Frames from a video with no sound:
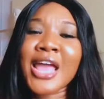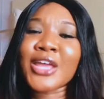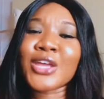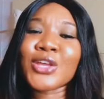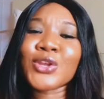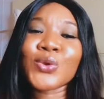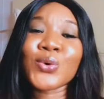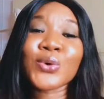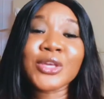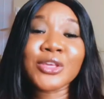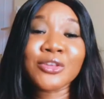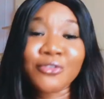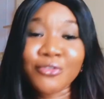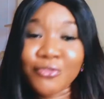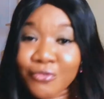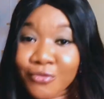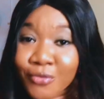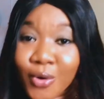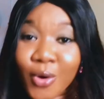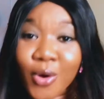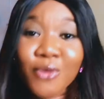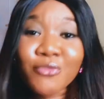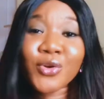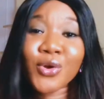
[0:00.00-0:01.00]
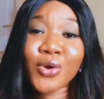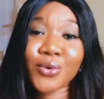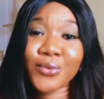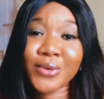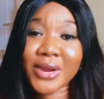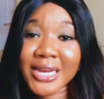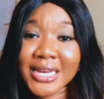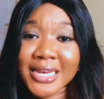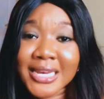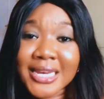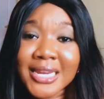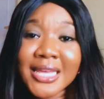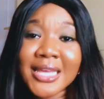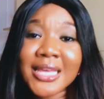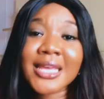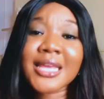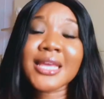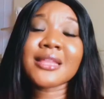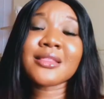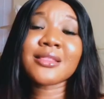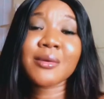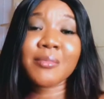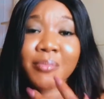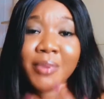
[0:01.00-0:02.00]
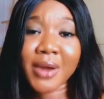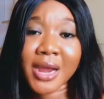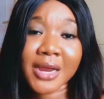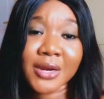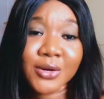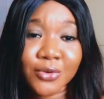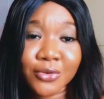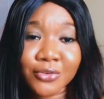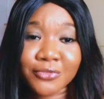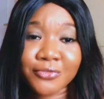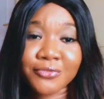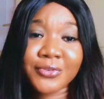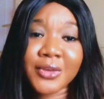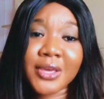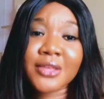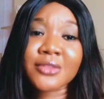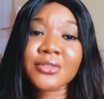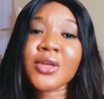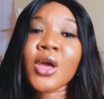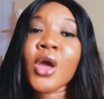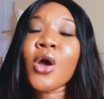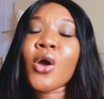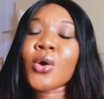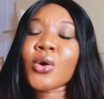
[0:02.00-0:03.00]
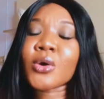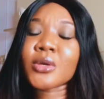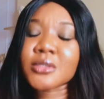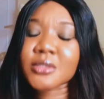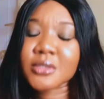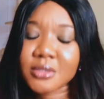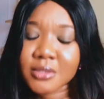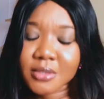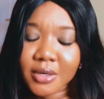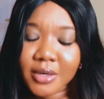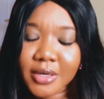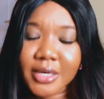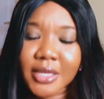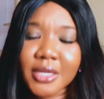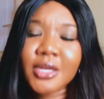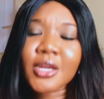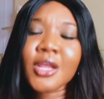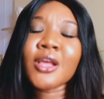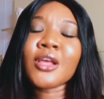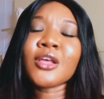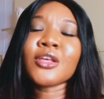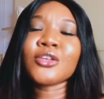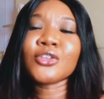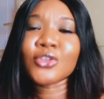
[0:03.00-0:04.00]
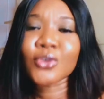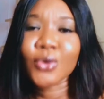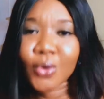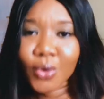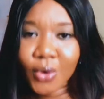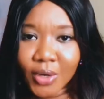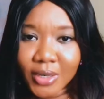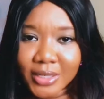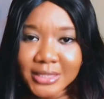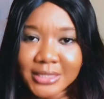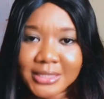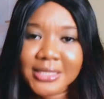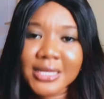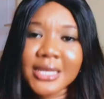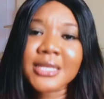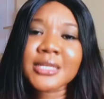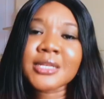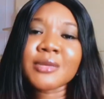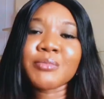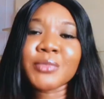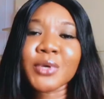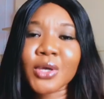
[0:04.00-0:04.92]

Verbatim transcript: you know, evolve correctly in the part of faith concerning your content,